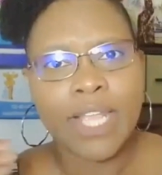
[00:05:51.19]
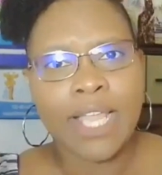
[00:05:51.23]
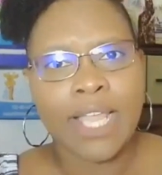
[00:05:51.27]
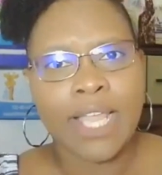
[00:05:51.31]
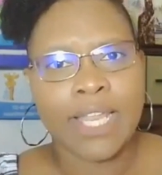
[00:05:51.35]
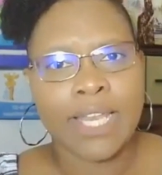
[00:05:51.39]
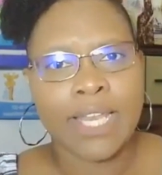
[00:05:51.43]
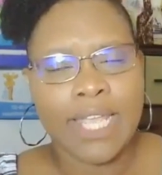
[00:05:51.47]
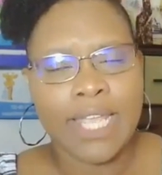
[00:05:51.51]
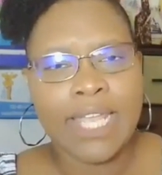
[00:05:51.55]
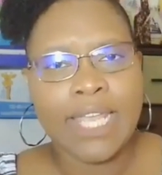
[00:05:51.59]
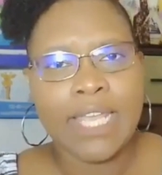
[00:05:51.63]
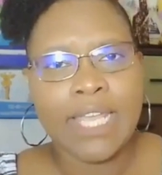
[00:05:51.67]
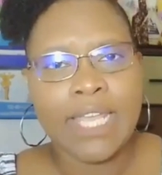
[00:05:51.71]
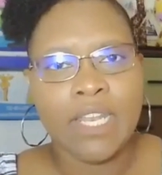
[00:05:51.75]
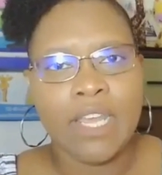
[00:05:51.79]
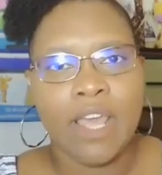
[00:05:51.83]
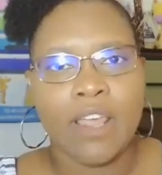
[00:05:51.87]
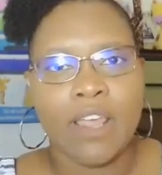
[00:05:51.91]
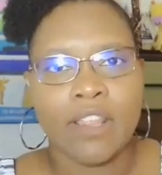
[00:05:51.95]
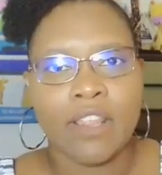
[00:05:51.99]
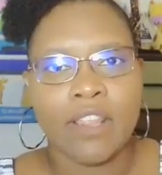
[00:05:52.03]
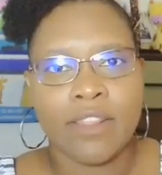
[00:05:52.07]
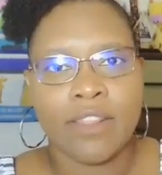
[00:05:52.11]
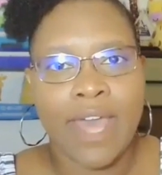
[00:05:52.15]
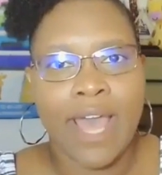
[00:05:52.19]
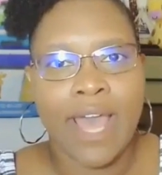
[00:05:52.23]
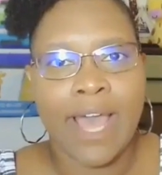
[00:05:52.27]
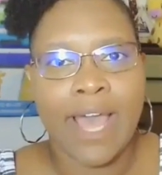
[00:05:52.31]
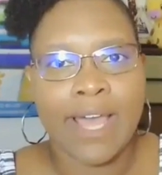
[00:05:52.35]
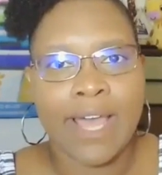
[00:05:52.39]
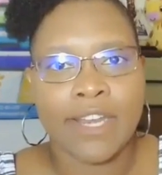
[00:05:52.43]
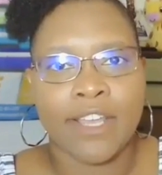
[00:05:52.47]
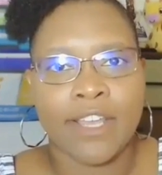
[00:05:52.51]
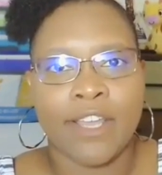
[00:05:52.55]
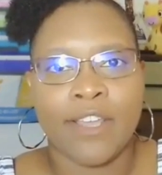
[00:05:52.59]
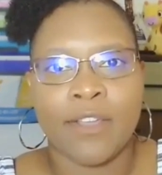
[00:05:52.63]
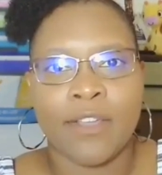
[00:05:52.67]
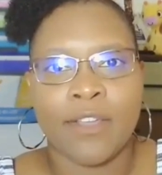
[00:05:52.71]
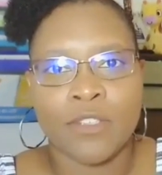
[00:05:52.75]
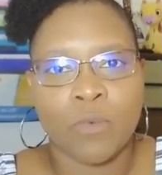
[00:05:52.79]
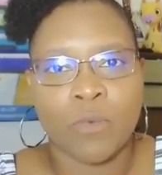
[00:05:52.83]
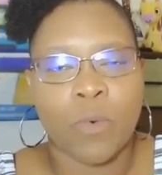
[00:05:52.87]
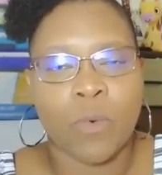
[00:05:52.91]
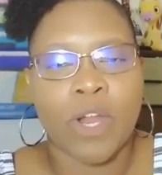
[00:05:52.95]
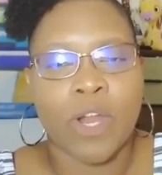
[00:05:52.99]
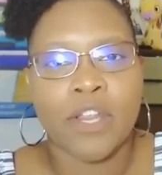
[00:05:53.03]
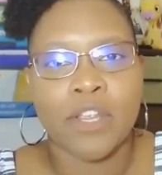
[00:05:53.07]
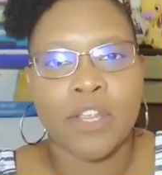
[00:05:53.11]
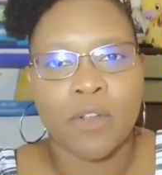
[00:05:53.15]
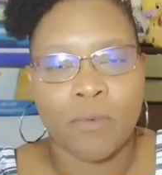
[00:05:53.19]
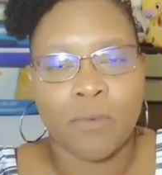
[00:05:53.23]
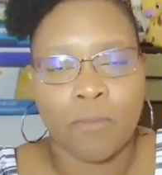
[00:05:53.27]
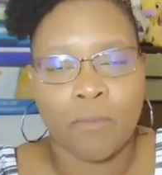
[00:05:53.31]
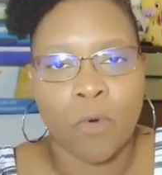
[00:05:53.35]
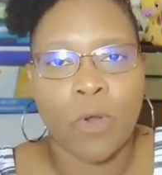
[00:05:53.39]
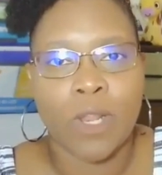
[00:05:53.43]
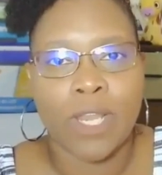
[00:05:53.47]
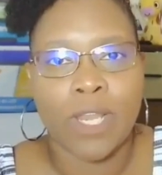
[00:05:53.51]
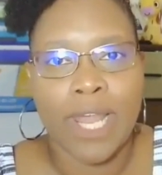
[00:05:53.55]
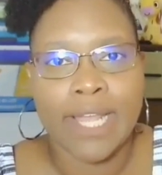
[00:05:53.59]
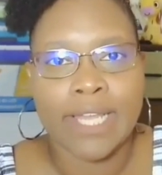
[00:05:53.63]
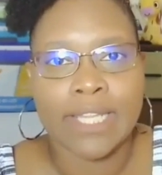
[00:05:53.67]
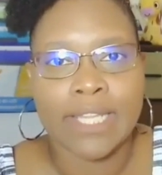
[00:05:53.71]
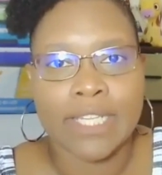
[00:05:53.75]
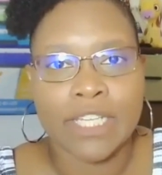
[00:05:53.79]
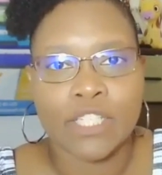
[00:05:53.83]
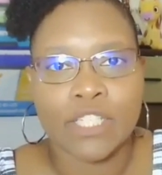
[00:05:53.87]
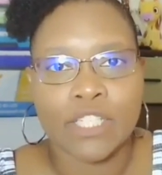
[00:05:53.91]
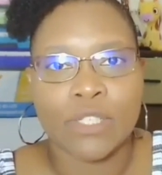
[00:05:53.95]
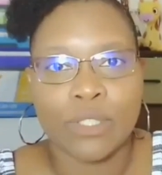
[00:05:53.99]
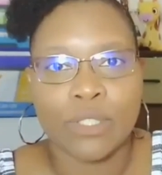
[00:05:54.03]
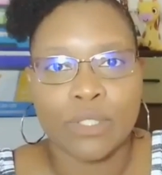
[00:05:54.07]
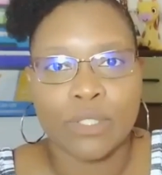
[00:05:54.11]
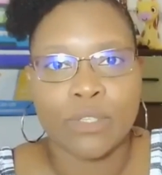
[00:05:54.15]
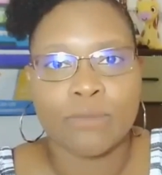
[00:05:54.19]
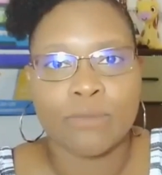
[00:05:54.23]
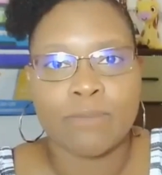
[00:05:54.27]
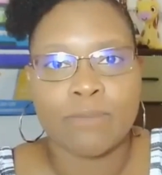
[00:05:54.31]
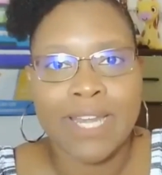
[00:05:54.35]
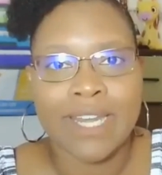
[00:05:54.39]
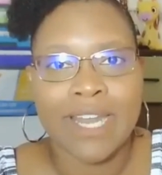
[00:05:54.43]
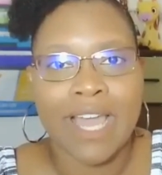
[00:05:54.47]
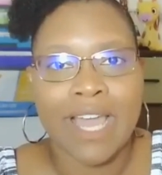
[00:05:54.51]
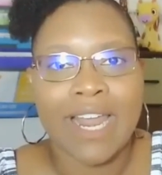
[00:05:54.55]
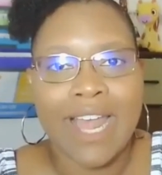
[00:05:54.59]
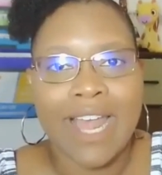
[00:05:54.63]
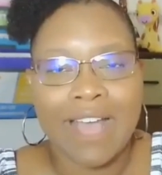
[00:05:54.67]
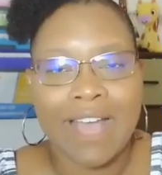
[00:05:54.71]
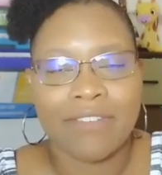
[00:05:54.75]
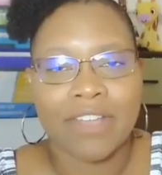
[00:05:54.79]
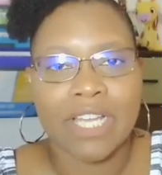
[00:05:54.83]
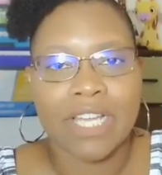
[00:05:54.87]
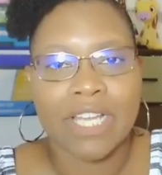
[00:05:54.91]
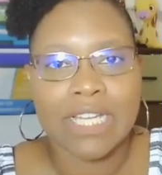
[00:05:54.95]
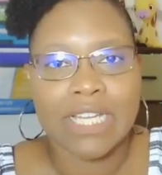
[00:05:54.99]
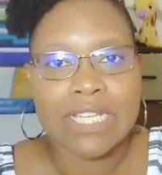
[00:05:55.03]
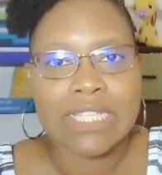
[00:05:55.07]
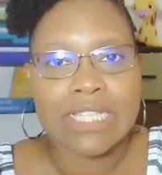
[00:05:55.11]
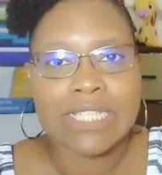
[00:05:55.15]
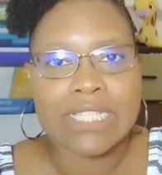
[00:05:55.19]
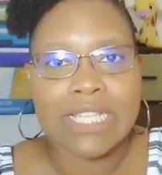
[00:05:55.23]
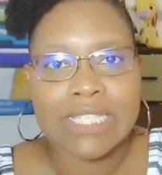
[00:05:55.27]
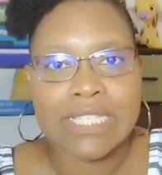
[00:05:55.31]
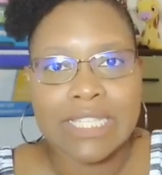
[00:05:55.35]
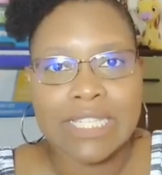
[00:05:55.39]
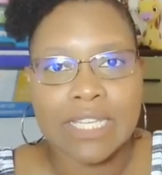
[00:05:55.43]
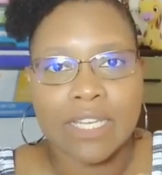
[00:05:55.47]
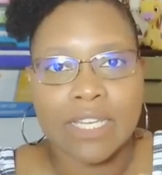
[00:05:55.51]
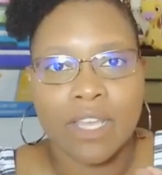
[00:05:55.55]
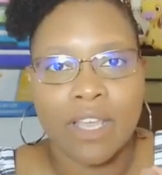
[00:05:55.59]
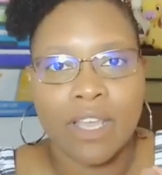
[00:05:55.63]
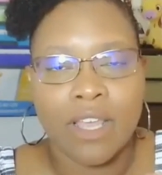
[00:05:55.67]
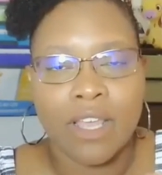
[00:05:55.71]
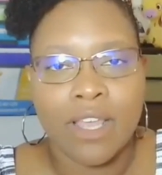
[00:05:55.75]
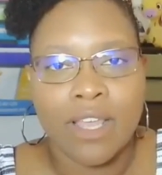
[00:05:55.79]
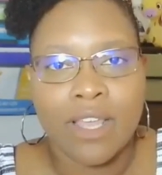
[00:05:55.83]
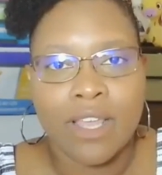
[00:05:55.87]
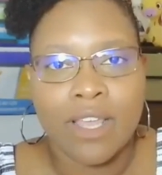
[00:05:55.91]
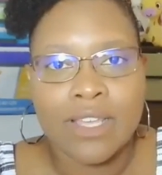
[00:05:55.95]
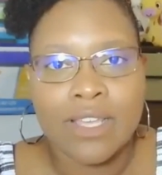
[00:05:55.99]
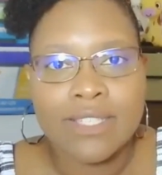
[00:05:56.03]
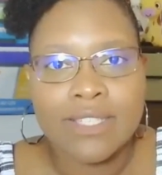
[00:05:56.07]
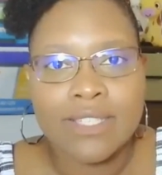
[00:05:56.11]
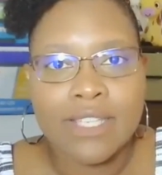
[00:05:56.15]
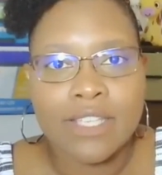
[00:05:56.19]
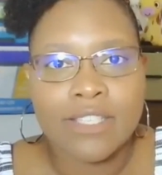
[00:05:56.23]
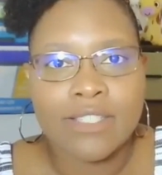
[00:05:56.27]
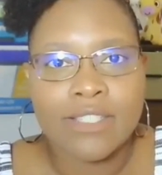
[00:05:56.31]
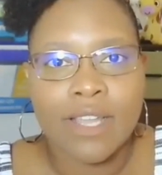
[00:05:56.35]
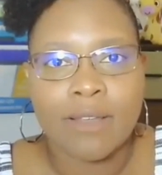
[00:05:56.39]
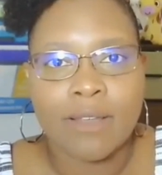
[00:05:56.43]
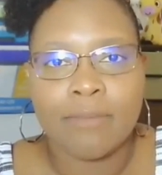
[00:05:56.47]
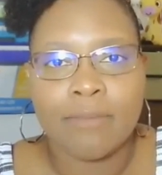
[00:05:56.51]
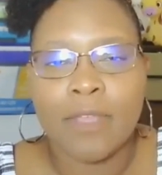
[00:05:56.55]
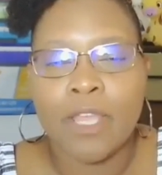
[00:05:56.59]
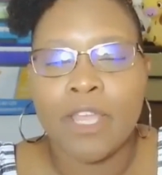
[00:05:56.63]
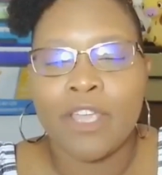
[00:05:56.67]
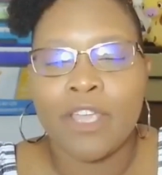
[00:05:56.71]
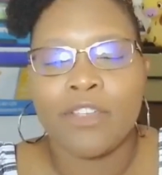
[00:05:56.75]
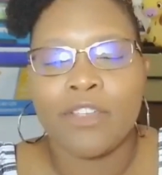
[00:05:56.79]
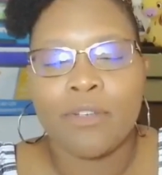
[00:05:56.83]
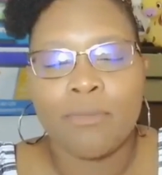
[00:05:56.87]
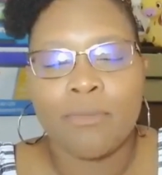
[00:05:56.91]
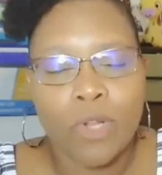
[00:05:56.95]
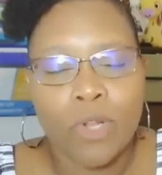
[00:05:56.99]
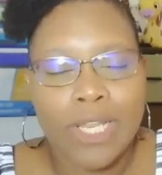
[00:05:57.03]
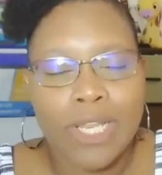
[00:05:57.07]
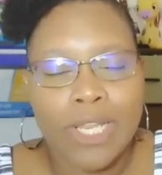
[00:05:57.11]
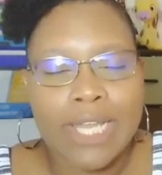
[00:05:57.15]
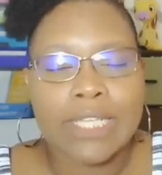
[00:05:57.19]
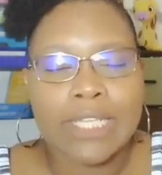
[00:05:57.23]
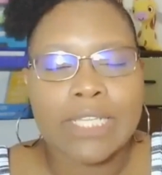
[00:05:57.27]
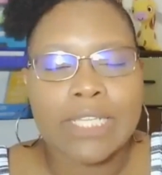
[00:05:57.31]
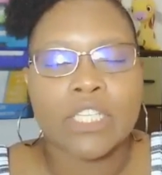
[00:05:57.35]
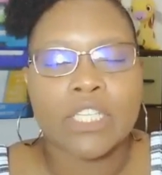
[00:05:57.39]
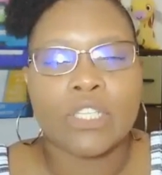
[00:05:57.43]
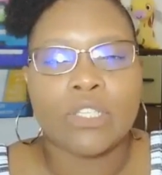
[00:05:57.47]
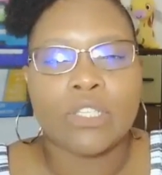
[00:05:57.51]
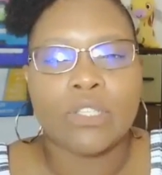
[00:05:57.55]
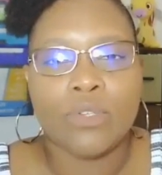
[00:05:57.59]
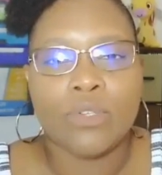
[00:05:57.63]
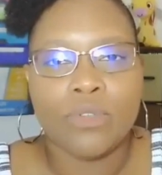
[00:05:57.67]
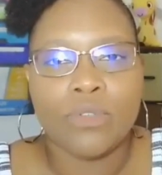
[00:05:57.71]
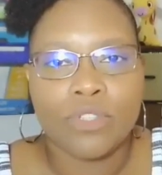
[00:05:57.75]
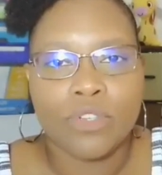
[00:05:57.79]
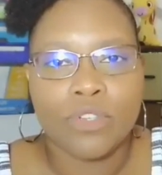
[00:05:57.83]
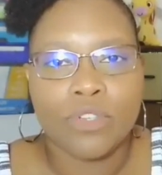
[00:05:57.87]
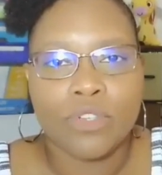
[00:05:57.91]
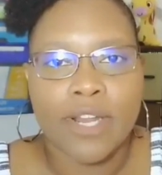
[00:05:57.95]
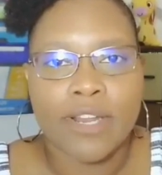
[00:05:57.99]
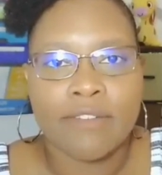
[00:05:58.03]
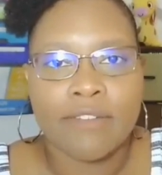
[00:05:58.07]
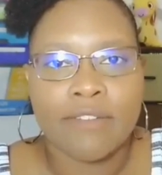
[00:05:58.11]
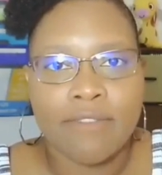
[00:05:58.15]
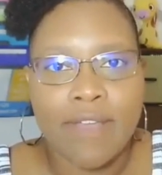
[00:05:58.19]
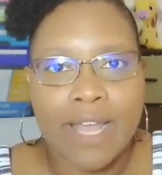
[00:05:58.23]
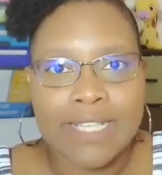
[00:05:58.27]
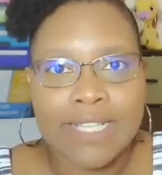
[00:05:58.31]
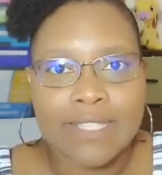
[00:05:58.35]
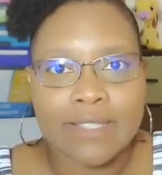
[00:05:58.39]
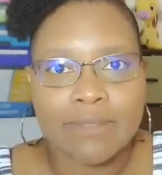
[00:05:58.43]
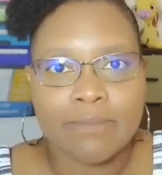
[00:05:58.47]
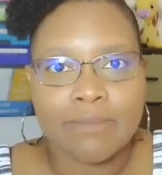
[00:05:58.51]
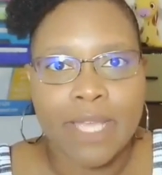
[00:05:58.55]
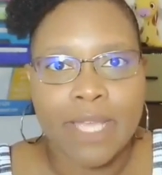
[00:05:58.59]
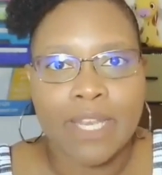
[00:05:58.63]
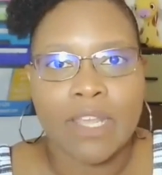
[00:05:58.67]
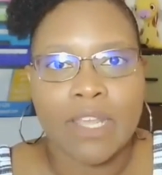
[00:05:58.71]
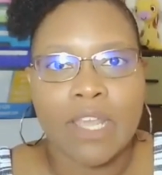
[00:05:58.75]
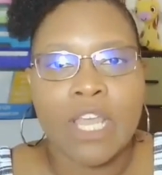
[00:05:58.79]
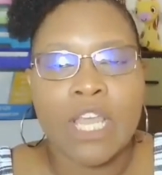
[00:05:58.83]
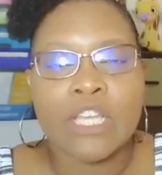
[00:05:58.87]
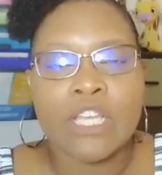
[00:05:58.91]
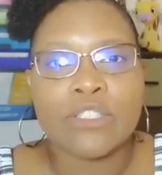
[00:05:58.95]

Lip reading: And in that is where you're more likely to lose by not having a consistent system. You're more likely to lose your investment.